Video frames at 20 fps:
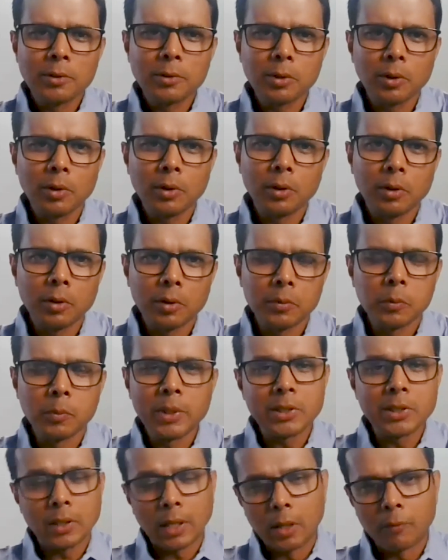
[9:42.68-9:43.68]
So,
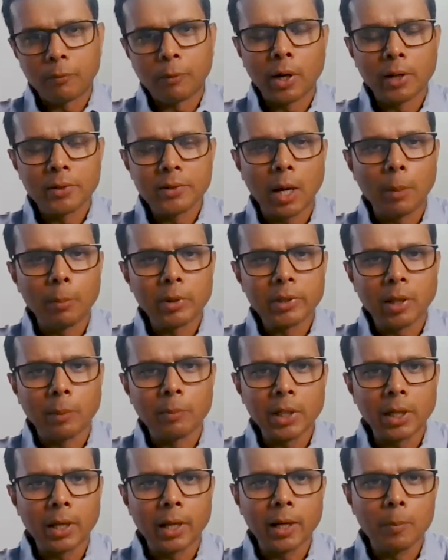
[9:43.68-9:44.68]
which, for example,
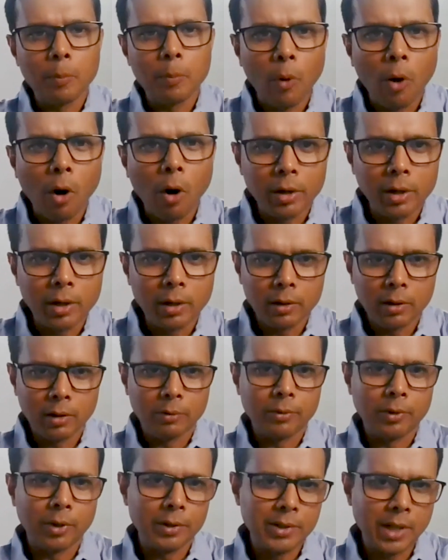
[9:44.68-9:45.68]
something like a pod,
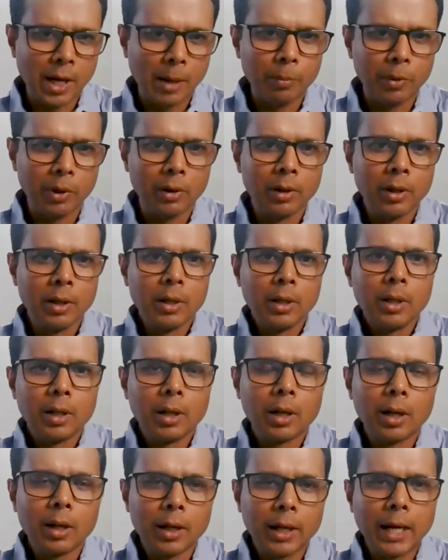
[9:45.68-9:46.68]
for example,
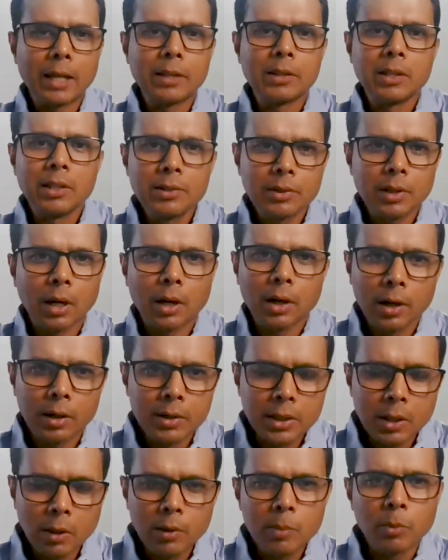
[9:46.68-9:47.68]
and these are
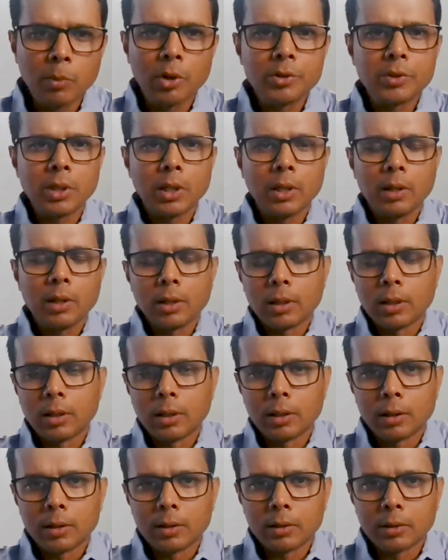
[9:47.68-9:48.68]
new emerging
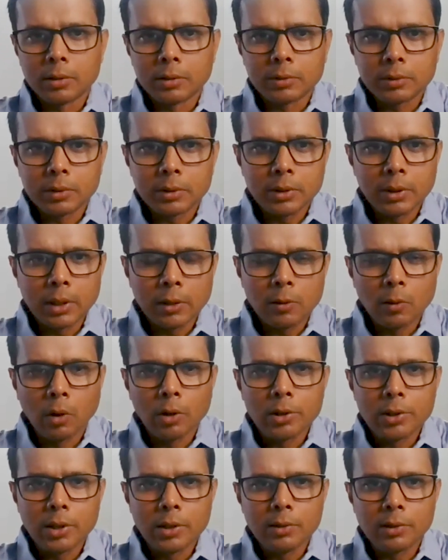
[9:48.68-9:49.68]

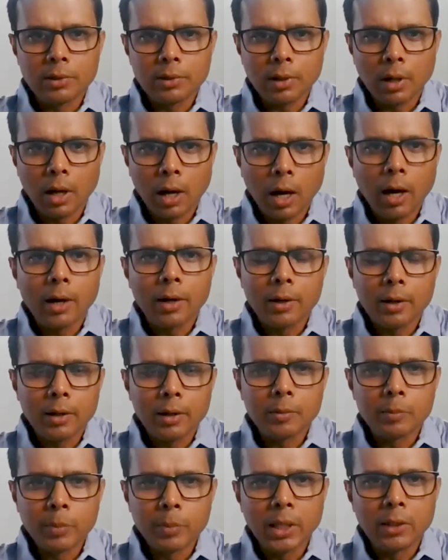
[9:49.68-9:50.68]
technologies are
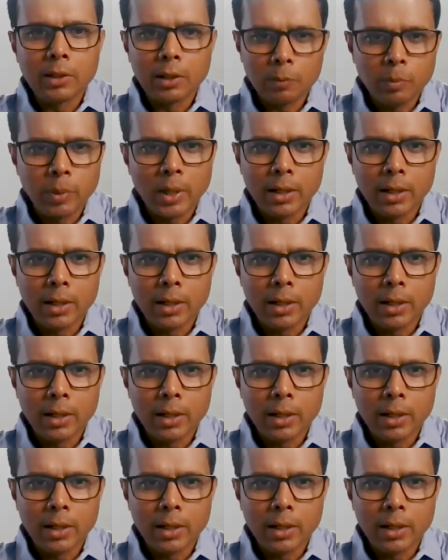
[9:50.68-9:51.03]
being